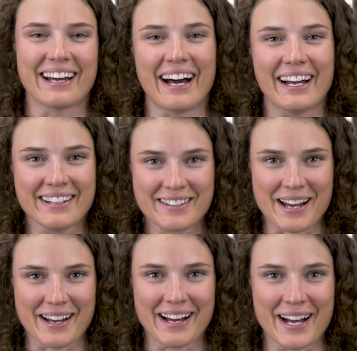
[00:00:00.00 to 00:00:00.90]
Hi,
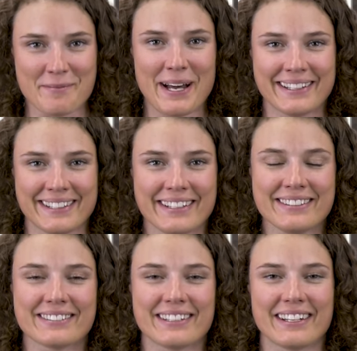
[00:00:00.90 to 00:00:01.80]
I'm
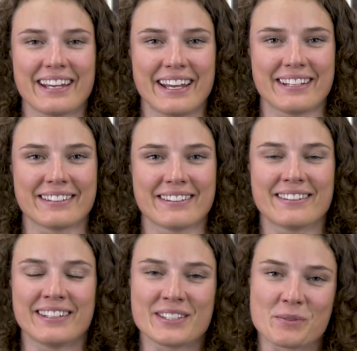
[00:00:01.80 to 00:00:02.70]
Hanna
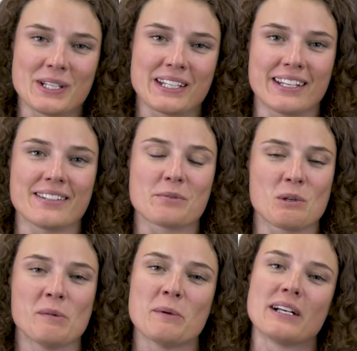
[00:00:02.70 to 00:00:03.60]
and this weekend
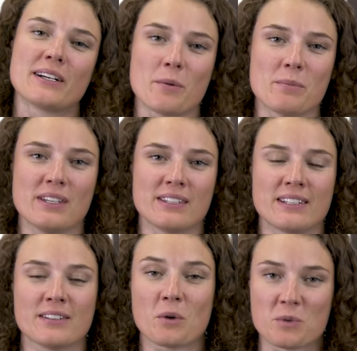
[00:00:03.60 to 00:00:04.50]
we will
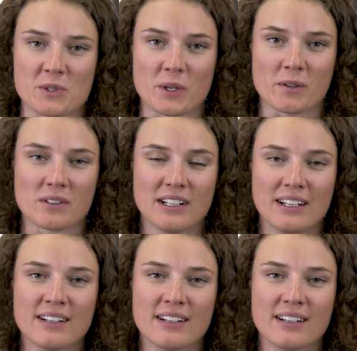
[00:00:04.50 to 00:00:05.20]
compete in Oslo.